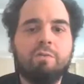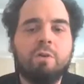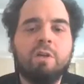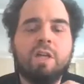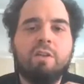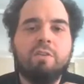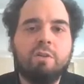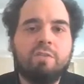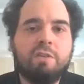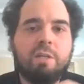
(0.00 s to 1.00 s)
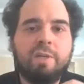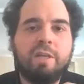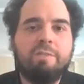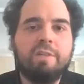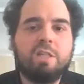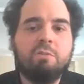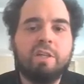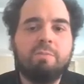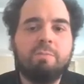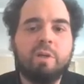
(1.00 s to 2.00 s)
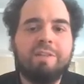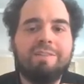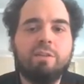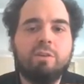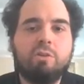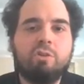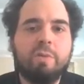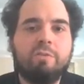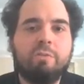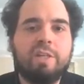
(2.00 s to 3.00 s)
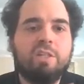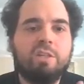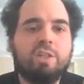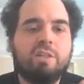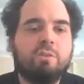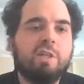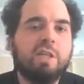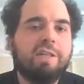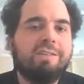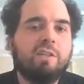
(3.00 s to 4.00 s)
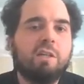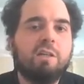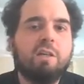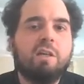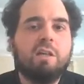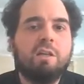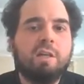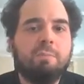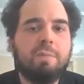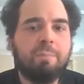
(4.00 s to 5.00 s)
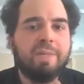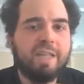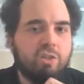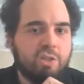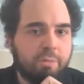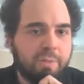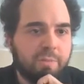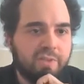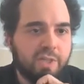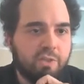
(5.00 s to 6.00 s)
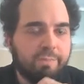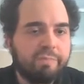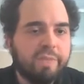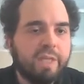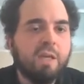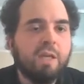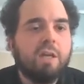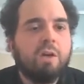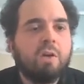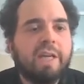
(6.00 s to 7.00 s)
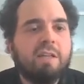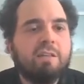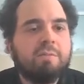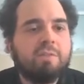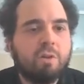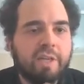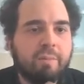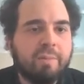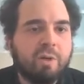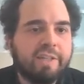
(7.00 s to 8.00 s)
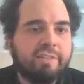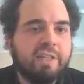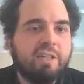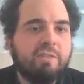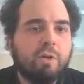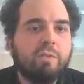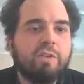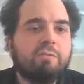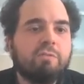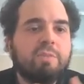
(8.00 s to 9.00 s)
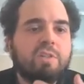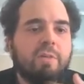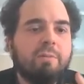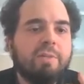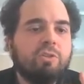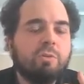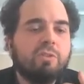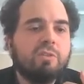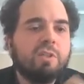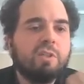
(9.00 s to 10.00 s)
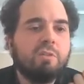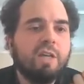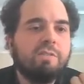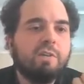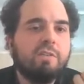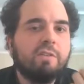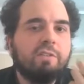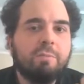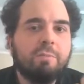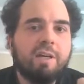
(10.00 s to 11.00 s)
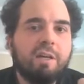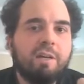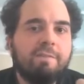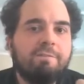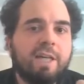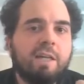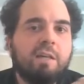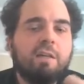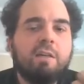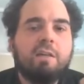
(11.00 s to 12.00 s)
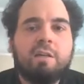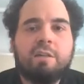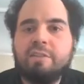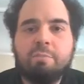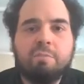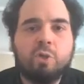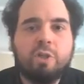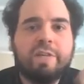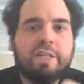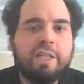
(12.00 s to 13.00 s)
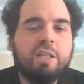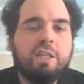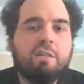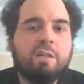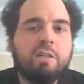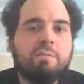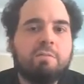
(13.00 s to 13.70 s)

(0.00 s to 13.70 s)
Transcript: workflow. So it's really beneficial to exploit this long-term information than just looking at a single application optimization. Okay, talking about extending the workflow description, well, we choose to have a similar file. It's a modified ini